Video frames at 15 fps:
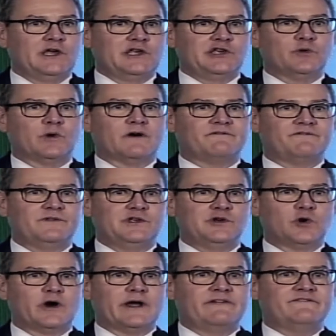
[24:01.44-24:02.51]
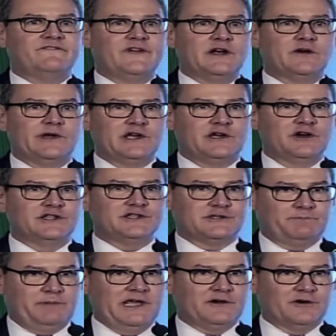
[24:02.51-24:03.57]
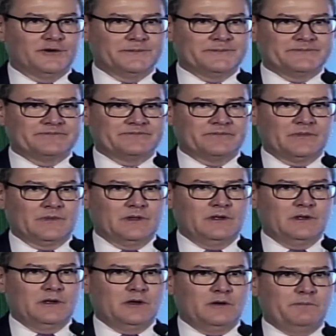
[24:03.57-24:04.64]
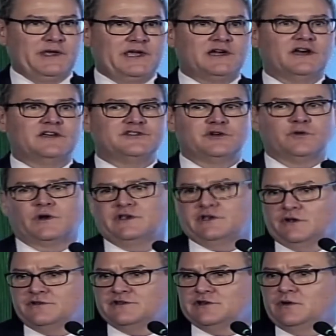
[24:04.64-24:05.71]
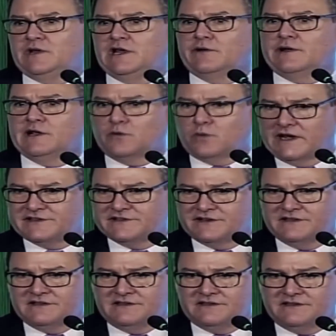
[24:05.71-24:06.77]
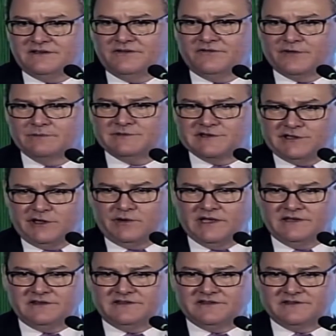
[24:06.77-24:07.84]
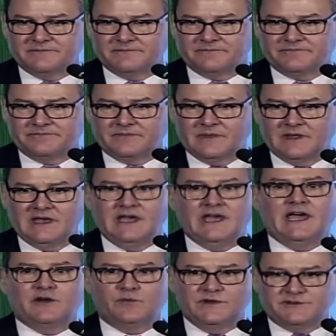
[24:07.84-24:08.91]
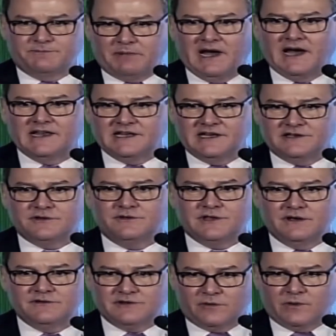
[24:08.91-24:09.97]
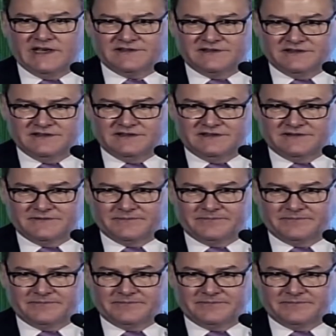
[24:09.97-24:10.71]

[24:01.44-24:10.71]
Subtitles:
you are a very good speaker because you are used to hearing questions from students and responding to those questions.